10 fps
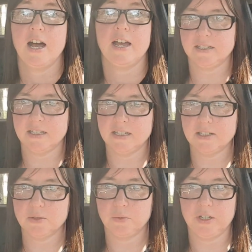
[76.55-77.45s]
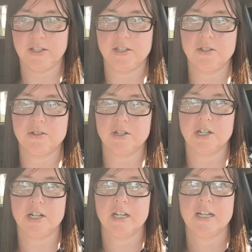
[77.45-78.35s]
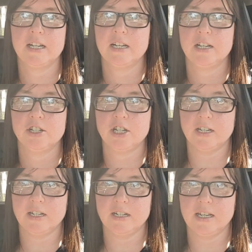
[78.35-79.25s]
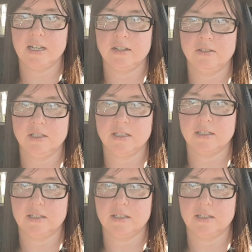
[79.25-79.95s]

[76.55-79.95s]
It syncs with your checking account.